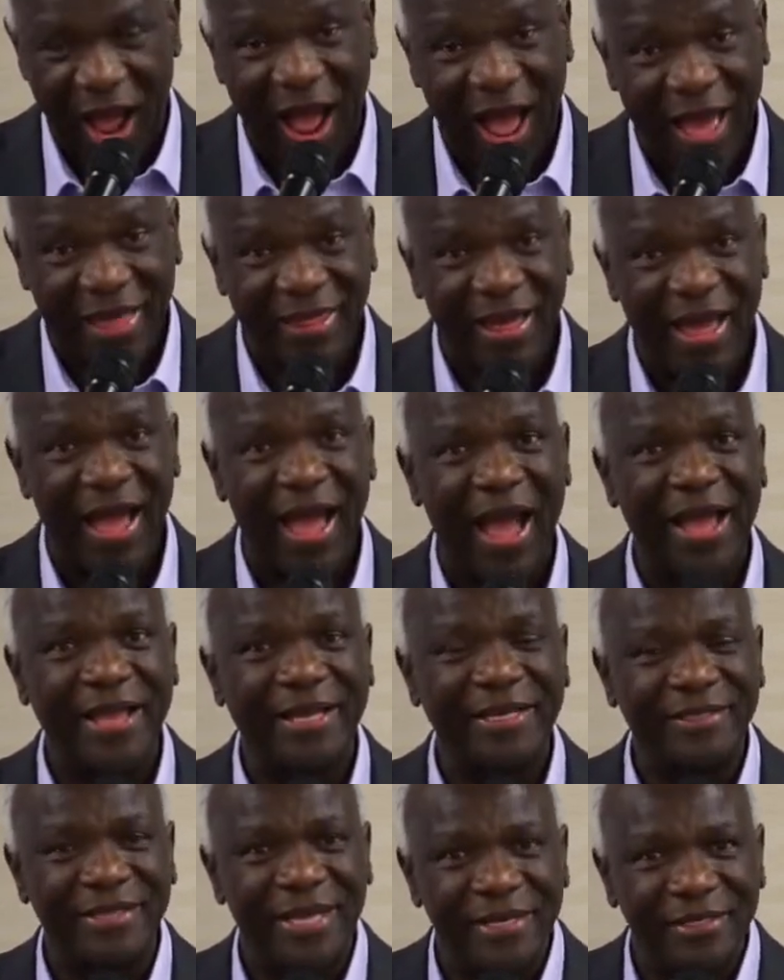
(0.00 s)
other
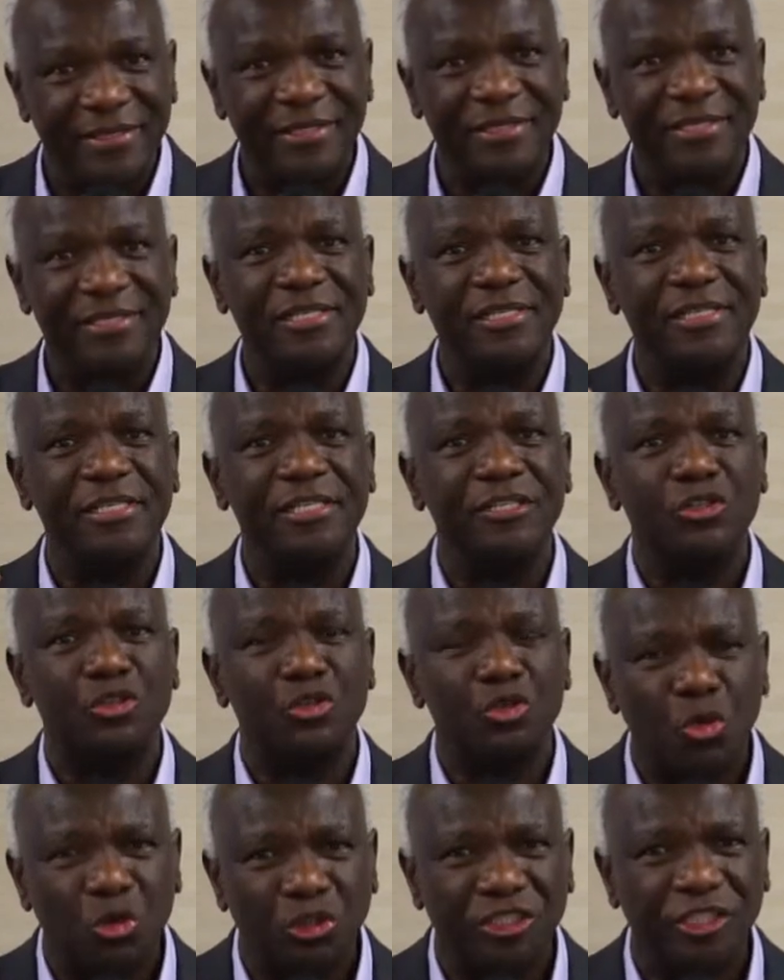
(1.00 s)
identities,
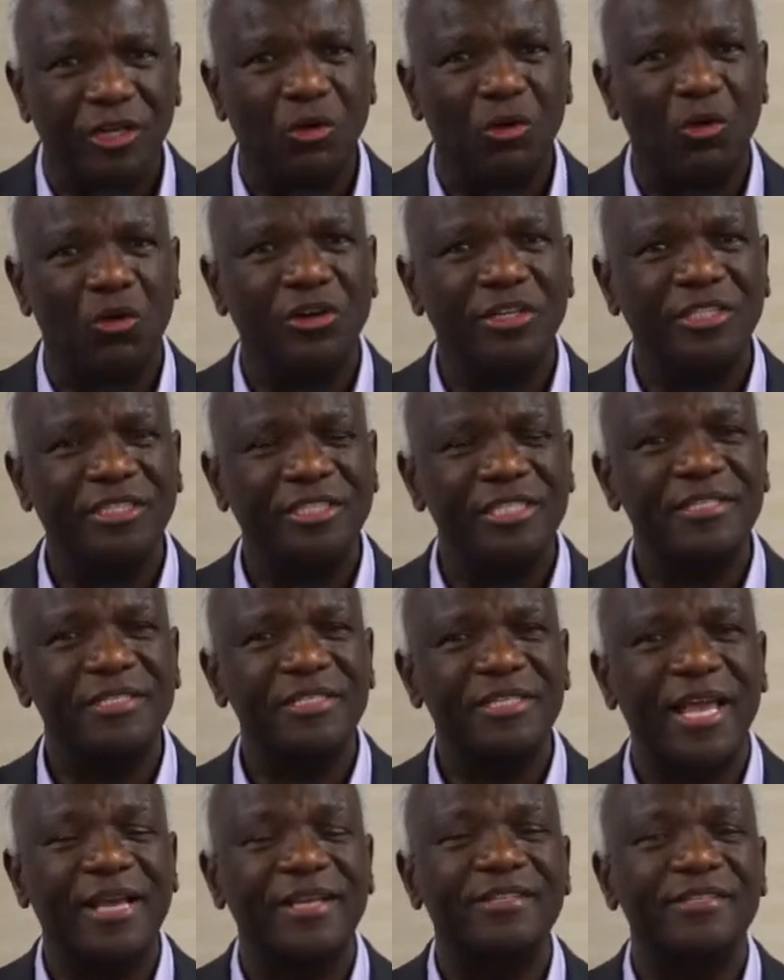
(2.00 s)
social
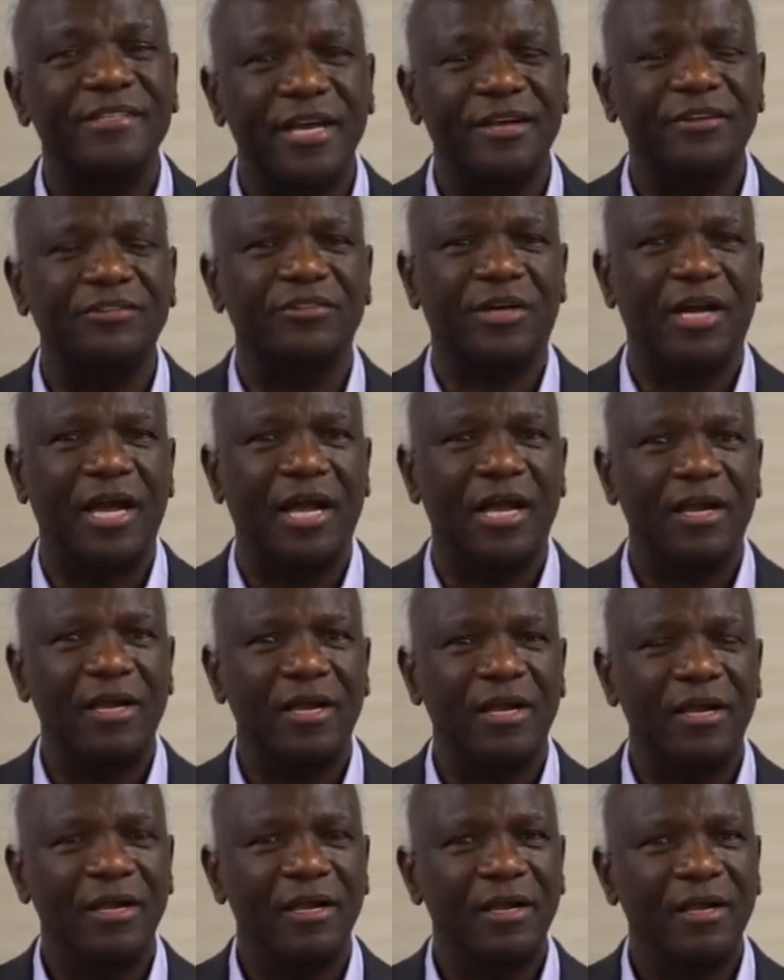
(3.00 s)
origins, etc.,
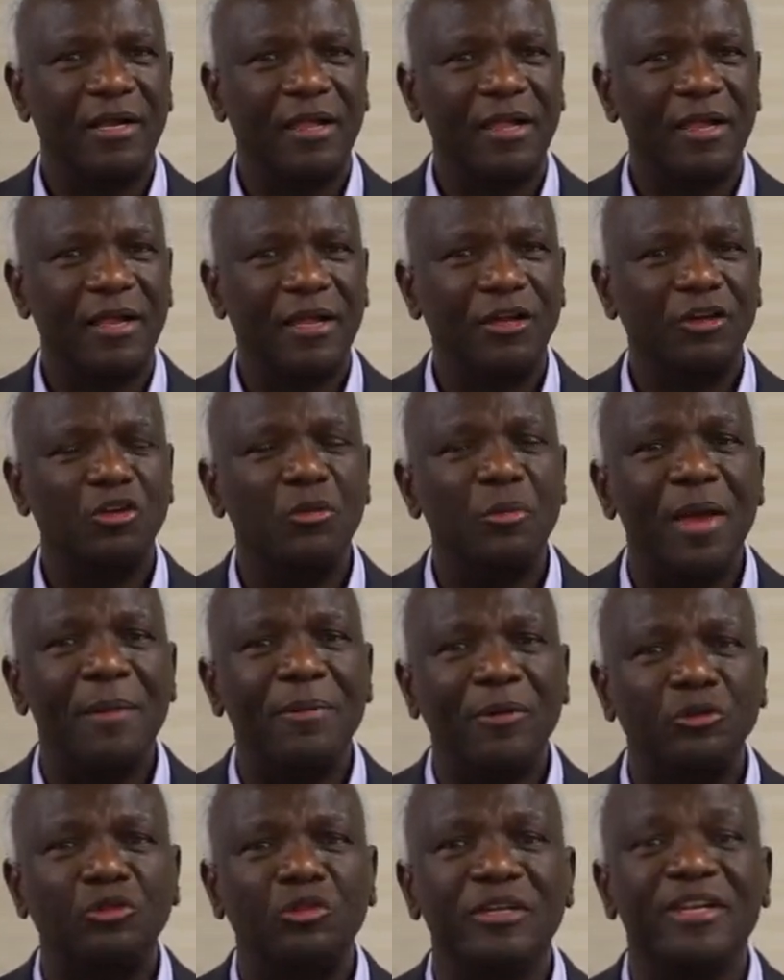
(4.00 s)
to be
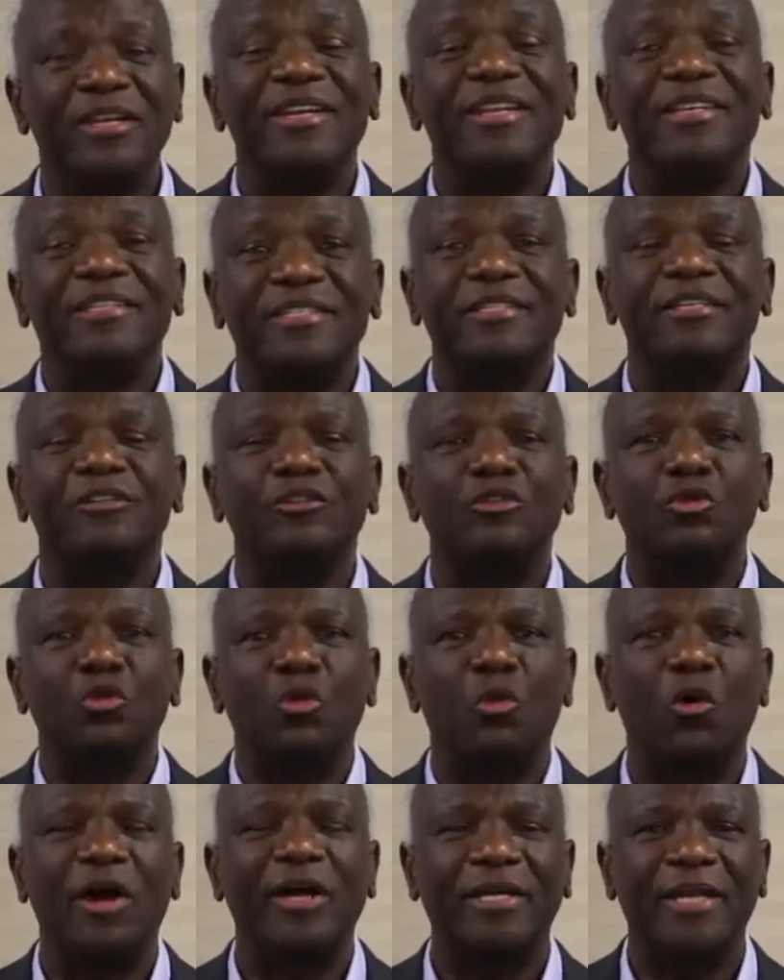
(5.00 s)
able to listen to
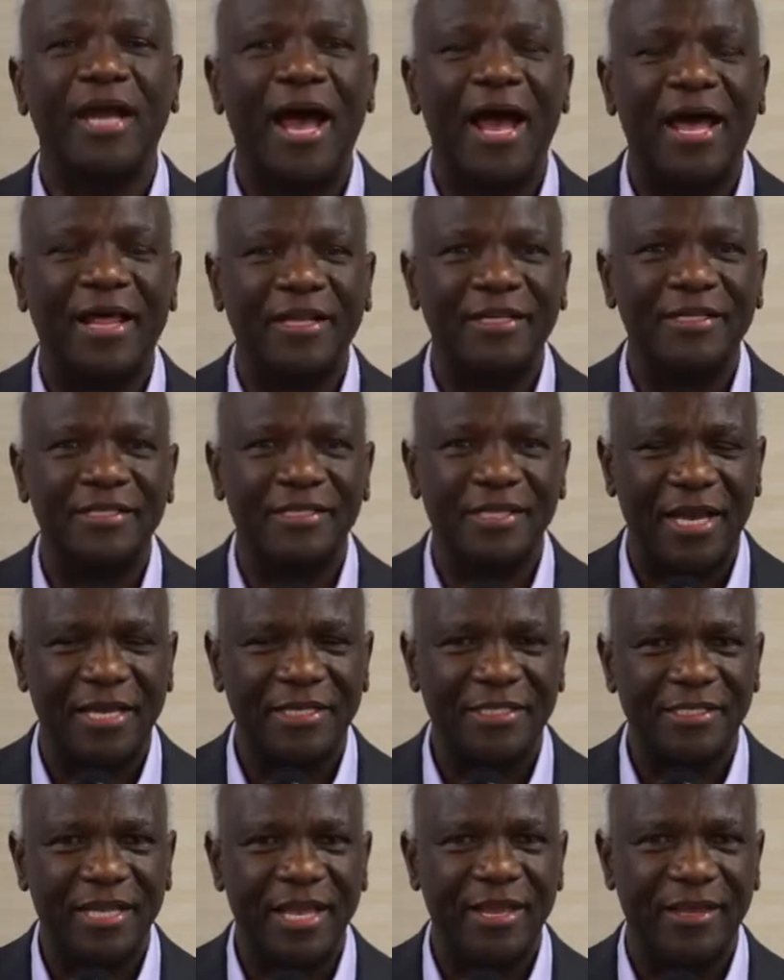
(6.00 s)
what others are
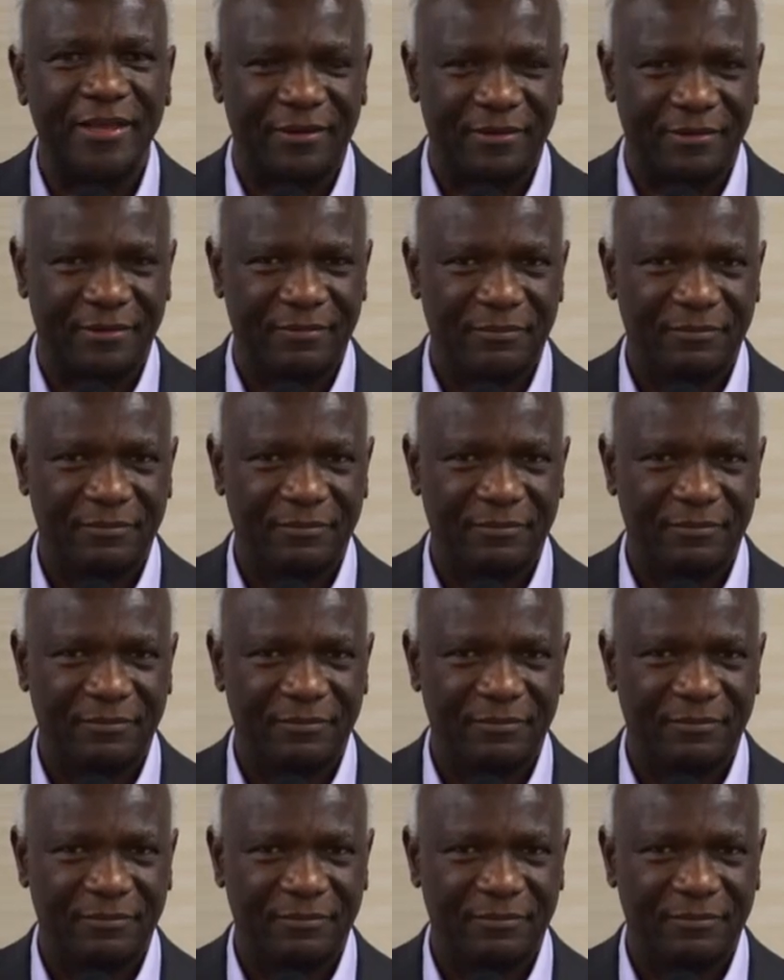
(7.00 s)
saying,